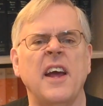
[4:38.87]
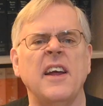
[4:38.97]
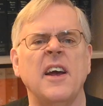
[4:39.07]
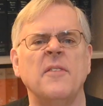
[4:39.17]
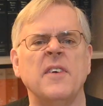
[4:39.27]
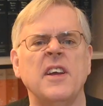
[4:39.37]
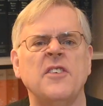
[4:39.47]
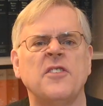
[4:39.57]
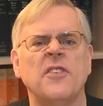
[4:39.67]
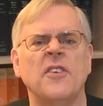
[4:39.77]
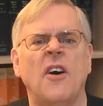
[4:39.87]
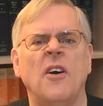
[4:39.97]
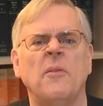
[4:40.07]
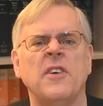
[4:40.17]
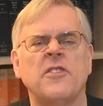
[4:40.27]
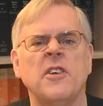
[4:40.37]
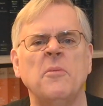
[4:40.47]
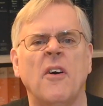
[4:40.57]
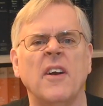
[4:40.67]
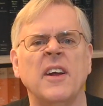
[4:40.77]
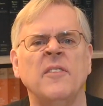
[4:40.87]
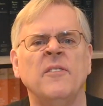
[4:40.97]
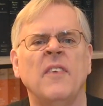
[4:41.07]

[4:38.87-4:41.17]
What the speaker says: a.m. Eastern on Wednesday morning,